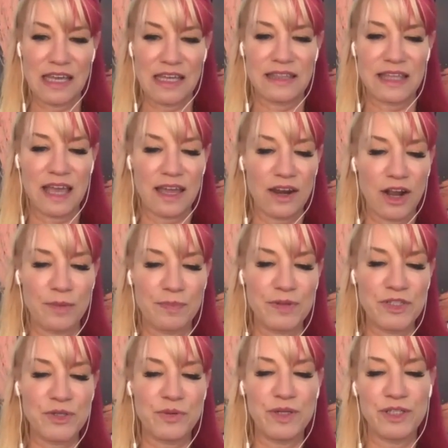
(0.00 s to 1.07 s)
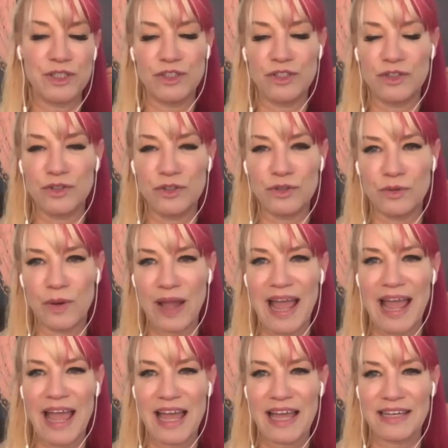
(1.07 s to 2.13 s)
that are between you
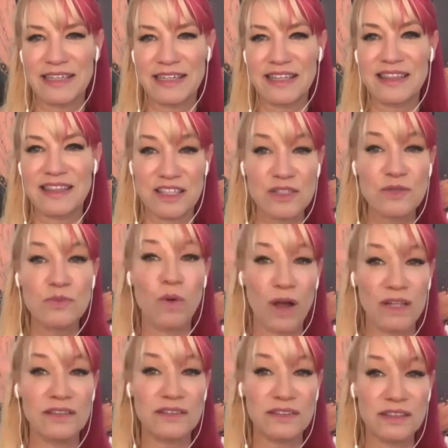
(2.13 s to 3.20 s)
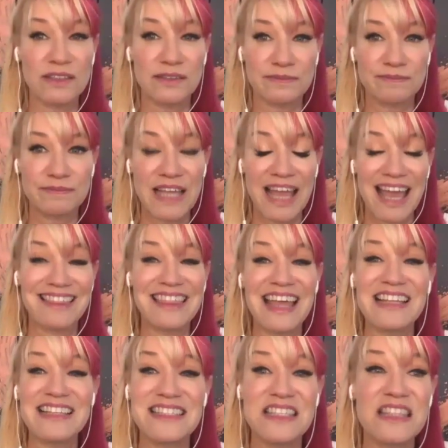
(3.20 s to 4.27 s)
and this want? And
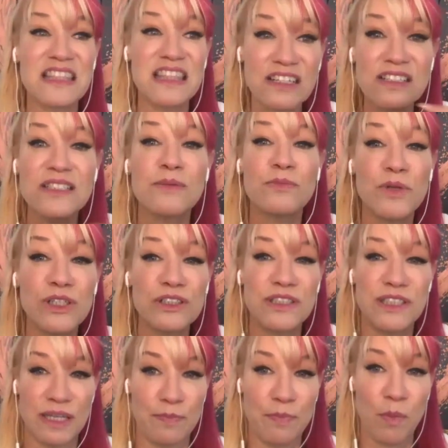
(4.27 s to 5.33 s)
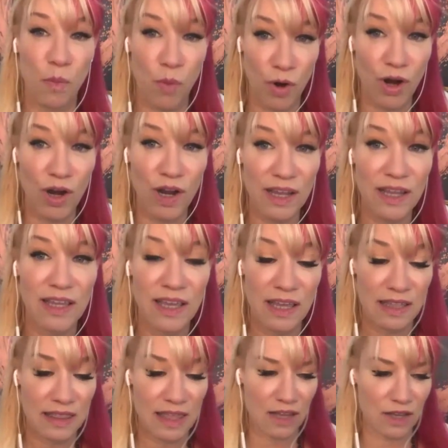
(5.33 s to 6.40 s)
there's some real deep work
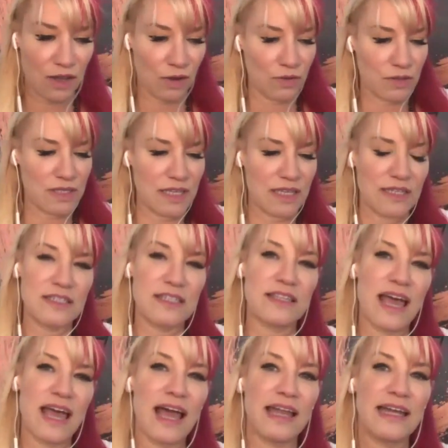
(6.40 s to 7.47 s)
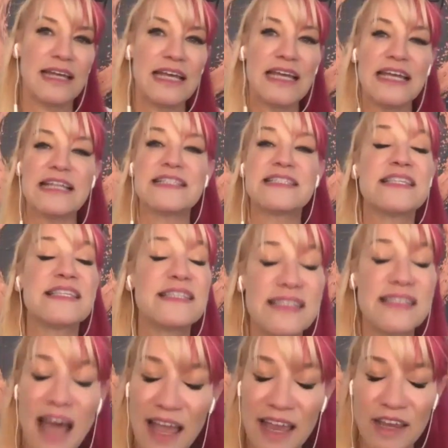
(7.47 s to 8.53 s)
that goes into that. It's
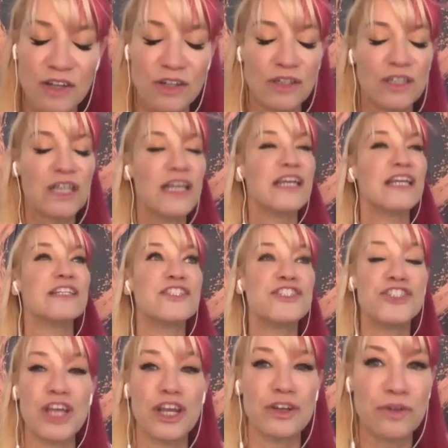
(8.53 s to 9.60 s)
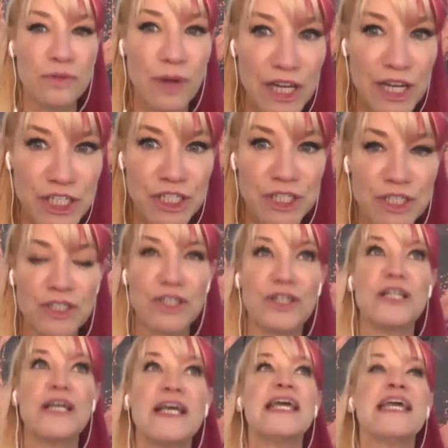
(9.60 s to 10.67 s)
societal, it's generational.
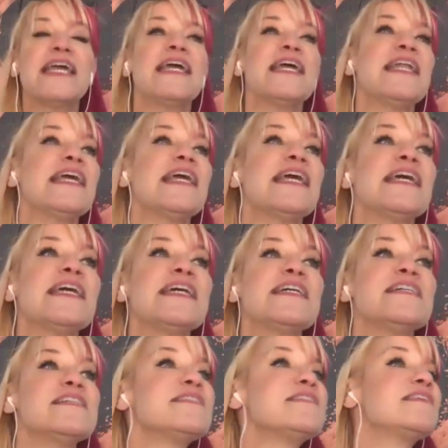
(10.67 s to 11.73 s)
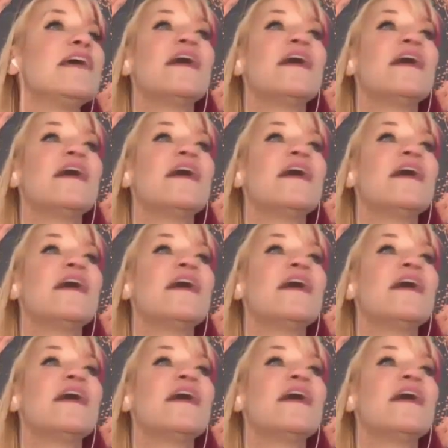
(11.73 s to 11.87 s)
It is